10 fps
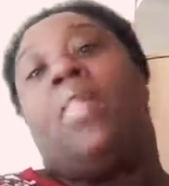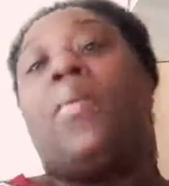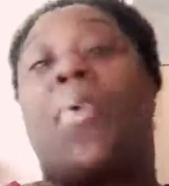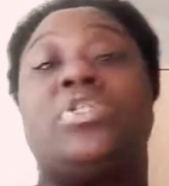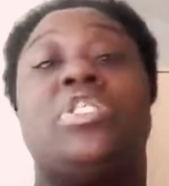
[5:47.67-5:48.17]
The
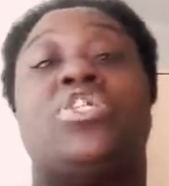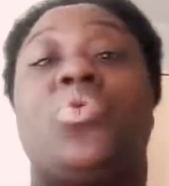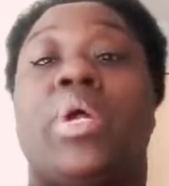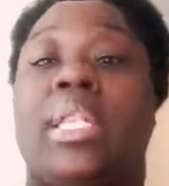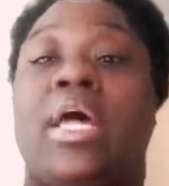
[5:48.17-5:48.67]
person that
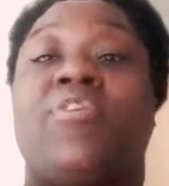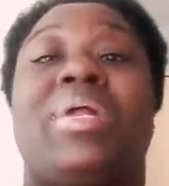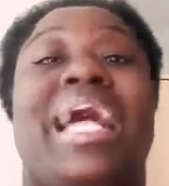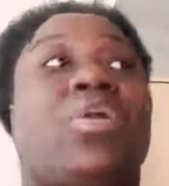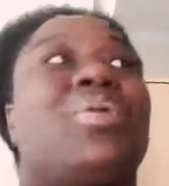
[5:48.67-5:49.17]
you are in love
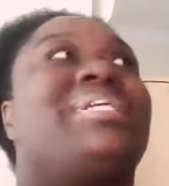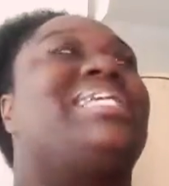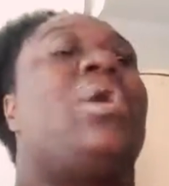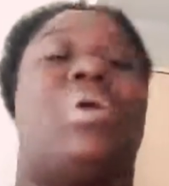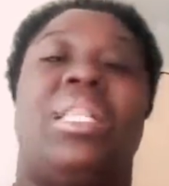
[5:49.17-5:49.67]
with, I know that
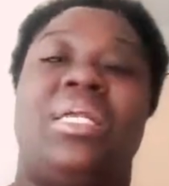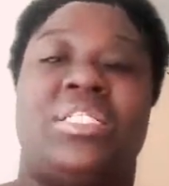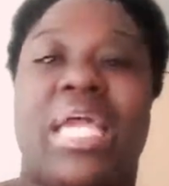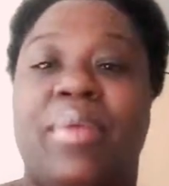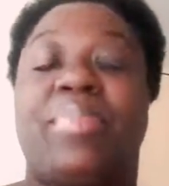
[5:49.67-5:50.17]
sounds
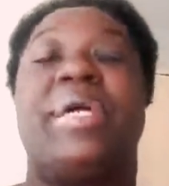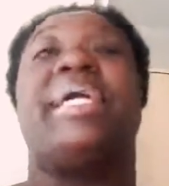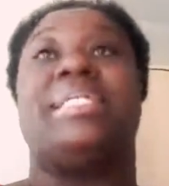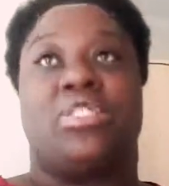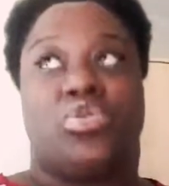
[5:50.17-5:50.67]
cliche, but
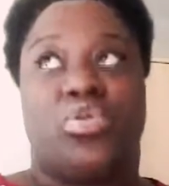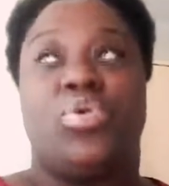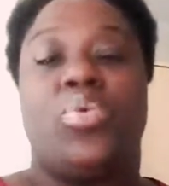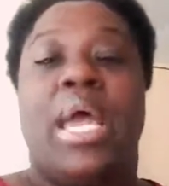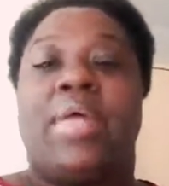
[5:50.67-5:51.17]
it's
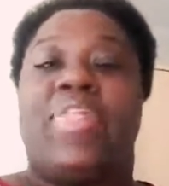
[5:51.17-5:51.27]
true.